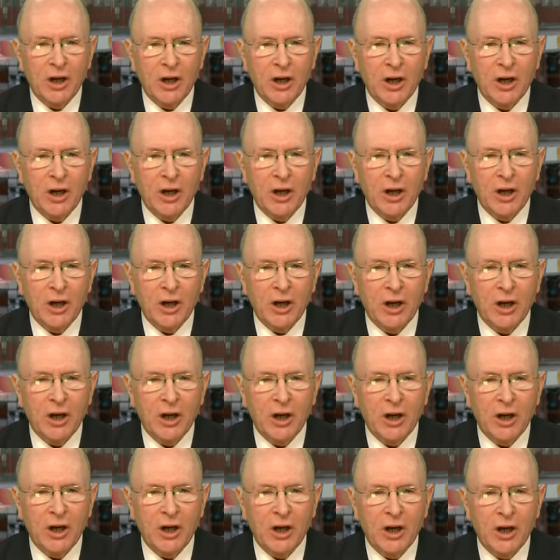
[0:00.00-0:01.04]

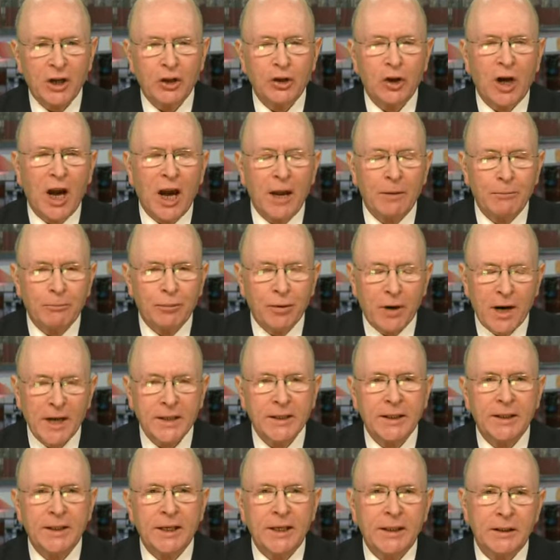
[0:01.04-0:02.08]
enormous pressure,
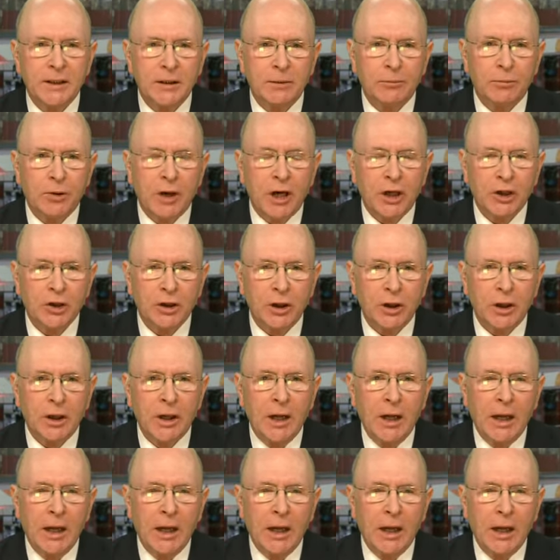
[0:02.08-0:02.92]
unprecedented pressure,